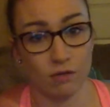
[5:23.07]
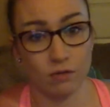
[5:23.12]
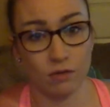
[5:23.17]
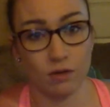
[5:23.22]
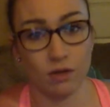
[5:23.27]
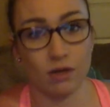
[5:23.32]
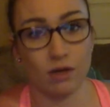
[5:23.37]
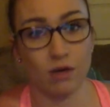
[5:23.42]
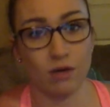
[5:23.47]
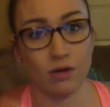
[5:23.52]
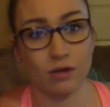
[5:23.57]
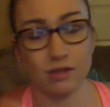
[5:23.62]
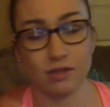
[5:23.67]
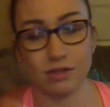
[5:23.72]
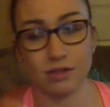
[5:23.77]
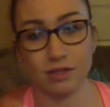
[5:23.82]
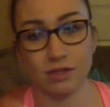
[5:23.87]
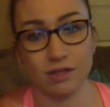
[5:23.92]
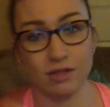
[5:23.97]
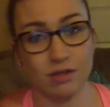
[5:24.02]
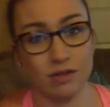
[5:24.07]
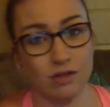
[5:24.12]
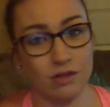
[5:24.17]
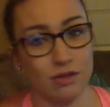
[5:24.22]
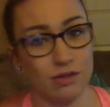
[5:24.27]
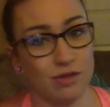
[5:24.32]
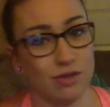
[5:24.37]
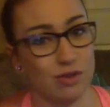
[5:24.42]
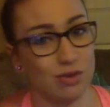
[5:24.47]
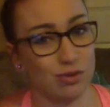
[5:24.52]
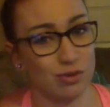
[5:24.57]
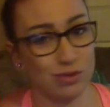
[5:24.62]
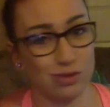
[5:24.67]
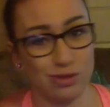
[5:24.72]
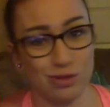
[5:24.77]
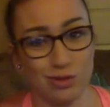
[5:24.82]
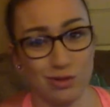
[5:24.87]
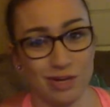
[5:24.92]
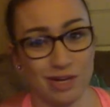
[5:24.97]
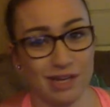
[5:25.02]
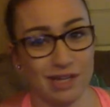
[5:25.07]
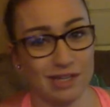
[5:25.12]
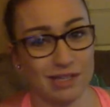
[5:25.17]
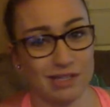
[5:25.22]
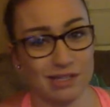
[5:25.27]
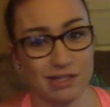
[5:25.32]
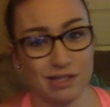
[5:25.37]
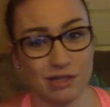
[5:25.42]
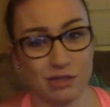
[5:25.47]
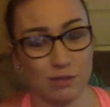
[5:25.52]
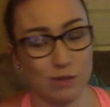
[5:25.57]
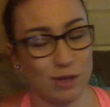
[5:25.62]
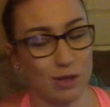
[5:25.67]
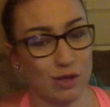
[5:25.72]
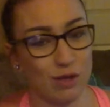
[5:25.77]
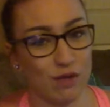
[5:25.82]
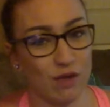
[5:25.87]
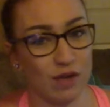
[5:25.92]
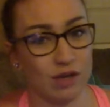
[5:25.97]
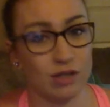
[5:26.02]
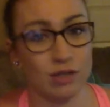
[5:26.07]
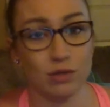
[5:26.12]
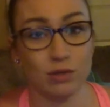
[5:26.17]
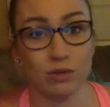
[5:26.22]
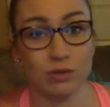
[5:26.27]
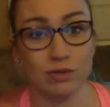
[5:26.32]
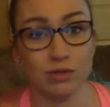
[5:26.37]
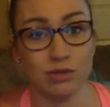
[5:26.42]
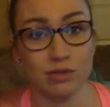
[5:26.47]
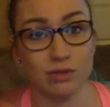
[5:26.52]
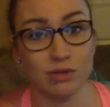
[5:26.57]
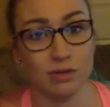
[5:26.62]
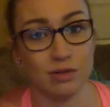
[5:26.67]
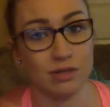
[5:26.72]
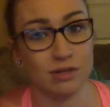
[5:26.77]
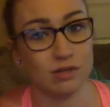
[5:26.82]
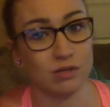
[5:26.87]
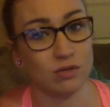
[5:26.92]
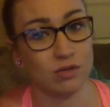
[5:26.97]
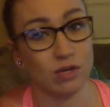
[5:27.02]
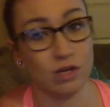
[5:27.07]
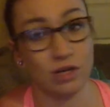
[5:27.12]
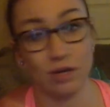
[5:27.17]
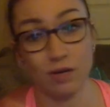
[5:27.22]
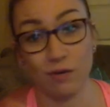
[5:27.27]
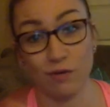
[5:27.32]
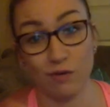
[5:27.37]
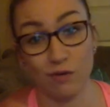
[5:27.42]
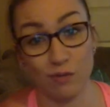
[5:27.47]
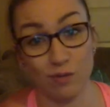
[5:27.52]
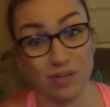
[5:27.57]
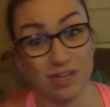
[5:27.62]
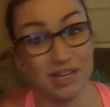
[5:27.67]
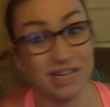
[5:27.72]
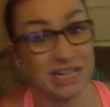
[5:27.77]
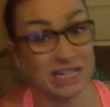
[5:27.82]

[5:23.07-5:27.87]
And honestly, those two days, despite the fact you're losing two days of training, or for me,